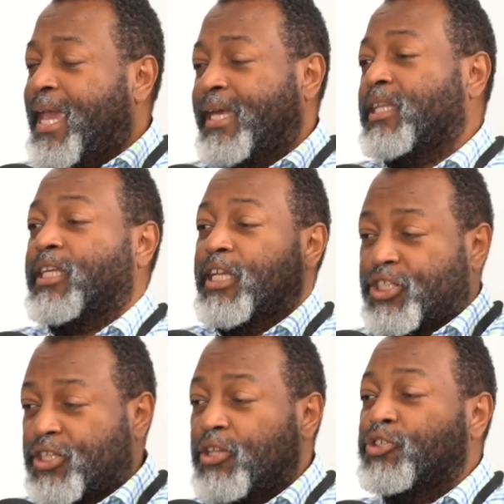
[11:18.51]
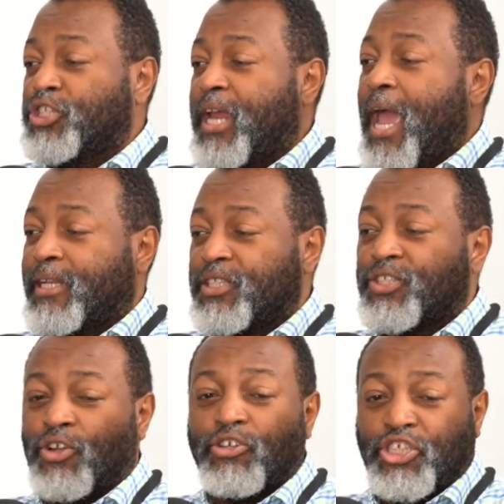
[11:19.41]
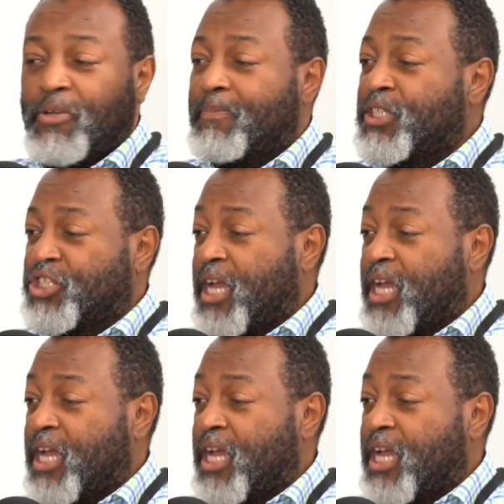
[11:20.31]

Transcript: Alien Exclusion Act and start shipping